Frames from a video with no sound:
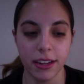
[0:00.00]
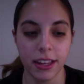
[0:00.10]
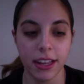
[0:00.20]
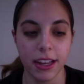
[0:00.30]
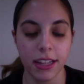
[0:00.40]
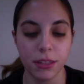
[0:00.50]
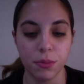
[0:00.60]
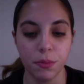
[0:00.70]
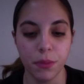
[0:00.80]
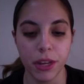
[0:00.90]
He has
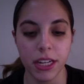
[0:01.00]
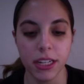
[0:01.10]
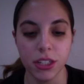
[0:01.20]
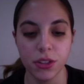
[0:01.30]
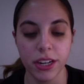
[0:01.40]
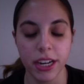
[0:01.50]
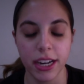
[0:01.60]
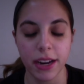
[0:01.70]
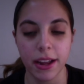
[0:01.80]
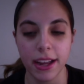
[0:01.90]
been doing
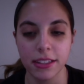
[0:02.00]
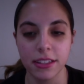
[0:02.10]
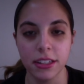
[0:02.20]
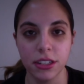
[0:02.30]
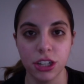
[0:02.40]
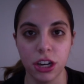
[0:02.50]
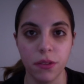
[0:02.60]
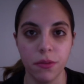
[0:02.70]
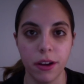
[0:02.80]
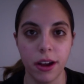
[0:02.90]
an excellent job